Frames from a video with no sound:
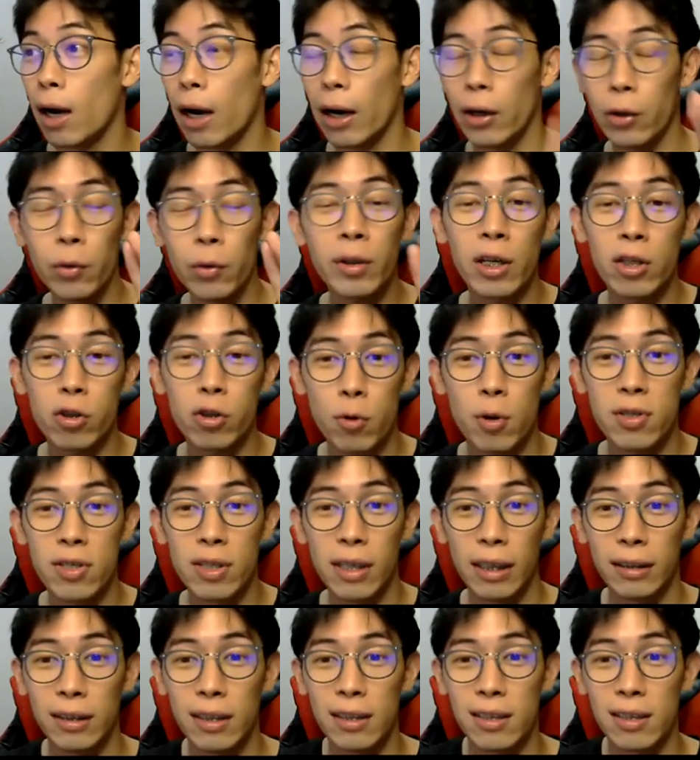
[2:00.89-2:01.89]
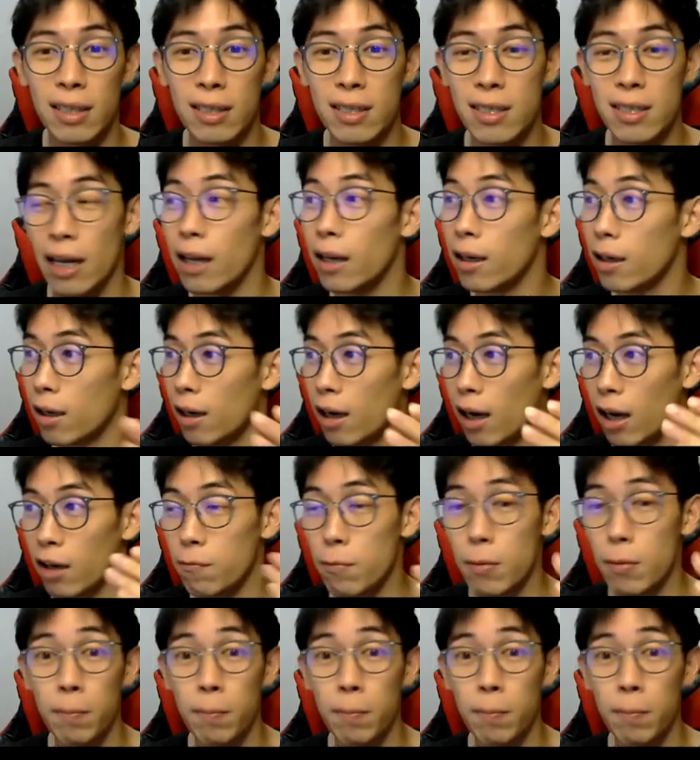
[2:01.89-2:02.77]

I know there's a question like this, it's just that I've